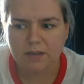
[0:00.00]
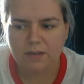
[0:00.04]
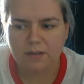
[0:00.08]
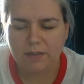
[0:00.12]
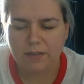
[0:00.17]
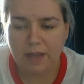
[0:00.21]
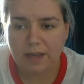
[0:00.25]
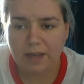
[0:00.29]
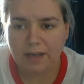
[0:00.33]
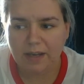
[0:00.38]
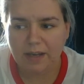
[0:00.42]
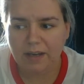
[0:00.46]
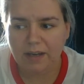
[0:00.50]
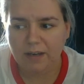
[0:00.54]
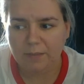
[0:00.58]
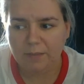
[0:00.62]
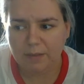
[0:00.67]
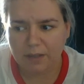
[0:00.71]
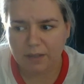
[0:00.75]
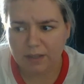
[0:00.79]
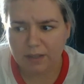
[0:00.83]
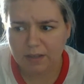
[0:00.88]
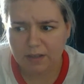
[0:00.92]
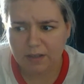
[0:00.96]
that night. I'm
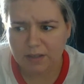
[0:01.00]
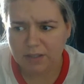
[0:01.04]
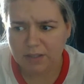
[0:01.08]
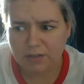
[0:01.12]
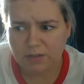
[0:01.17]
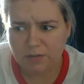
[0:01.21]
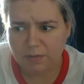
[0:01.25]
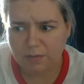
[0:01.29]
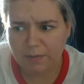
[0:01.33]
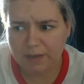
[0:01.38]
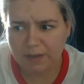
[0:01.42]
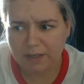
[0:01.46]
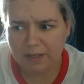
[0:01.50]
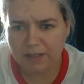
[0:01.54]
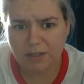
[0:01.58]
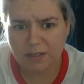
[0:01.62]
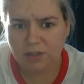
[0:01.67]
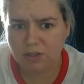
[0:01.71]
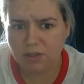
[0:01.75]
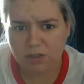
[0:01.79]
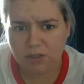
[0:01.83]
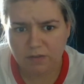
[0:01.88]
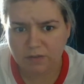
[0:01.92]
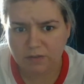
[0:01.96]
like, oh, this is a bad idea. I
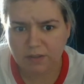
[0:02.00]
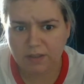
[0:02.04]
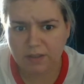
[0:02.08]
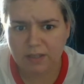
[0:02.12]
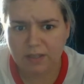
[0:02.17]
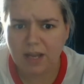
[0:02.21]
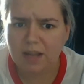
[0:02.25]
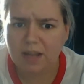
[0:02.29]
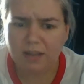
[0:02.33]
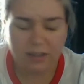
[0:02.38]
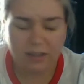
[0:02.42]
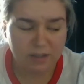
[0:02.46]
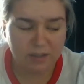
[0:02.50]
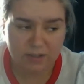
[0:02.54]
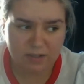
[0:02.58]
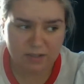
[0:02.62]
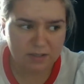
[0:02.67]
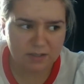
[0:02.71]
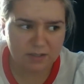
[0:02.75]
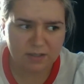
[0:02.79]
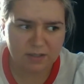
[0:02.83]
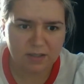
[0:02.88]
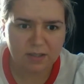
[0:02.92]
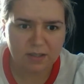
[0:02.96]
shouldn't have done that. Like,
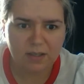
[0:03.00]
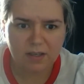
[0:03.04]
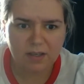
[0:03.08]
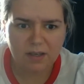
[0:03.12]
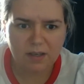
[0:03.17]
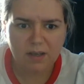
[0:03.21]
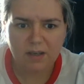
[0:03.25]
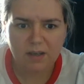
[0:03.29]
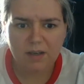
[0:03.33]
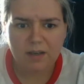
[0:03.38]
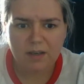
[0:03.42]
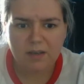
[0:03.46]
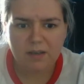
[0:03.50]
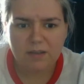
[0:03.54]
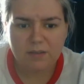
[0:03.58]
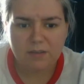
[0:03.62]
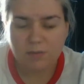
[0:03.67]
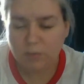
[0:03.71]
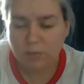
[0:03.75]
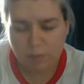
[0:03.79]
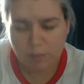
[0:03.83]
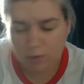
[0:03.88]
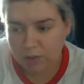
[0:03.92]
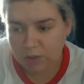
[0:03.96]

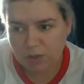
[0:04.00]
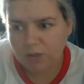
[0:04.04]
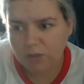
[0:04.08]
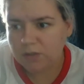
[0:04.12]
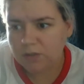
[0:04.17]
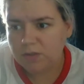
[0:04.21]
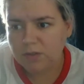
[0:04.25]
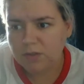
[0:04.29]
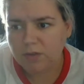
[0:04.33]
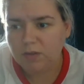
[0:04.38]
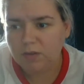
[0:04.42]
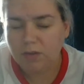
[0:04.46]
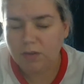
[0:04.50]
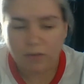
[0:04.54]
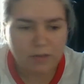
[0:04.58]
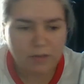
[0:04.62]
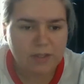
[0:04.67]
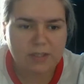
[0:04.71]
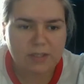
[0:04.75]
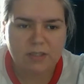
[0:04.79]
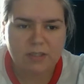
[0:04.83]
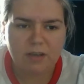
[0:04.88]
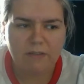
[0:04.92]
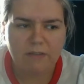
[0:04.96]
it was too soon. All
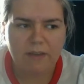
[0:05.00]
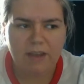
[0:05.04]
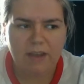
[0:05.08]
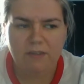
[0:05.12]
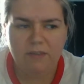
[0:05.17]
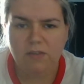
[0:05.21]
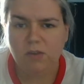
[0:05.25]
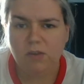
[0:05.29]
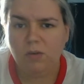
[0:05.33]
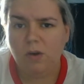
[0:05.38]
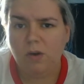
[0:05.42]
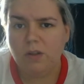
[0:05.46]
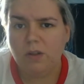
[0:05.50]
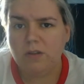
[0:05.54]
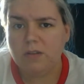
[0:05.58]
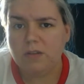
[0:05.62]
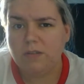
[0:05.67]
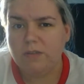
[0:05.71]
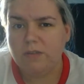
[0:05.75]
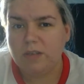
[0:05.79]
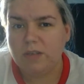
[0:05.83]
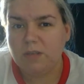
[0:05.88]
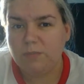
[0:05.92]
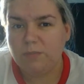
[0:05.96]
this stuff, even though others
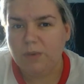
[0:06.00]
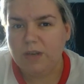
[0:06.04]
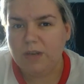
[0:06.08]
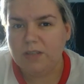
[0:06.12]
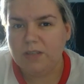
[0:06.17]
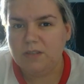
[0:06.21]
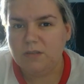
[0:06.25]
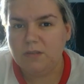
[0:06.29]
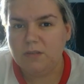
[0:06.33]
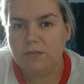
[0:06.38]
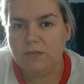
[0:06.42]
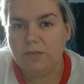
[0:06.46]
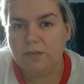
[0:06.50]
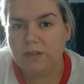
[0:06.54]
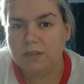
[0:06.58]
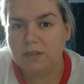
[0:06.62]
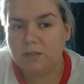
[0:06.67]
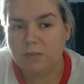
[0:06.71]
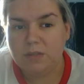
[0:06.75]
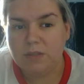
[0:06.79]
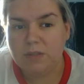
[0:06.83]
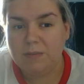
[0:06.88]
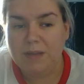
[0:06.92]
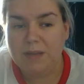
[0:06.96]
have expressed those feelings
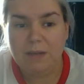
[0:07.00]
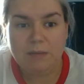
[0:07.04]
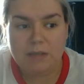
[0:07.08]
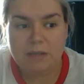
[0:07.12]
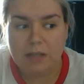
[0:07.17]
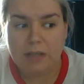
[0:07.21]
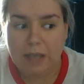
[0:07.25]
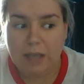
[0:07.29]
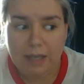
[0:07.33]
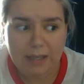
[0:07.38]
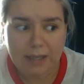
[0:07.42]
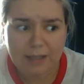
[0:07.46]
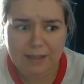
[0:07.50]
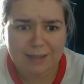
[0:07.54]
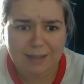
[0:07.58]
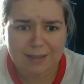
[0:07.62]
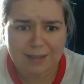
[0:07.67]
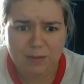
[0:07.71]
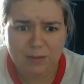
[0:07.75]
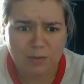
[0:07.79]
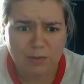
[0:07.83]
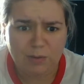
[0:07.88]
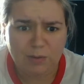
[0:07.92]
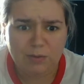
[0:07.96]
towards me, I was like, I
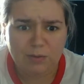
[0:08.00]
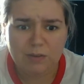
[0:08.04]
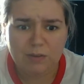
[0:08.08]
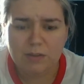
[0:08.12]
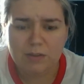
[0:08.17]
don't know.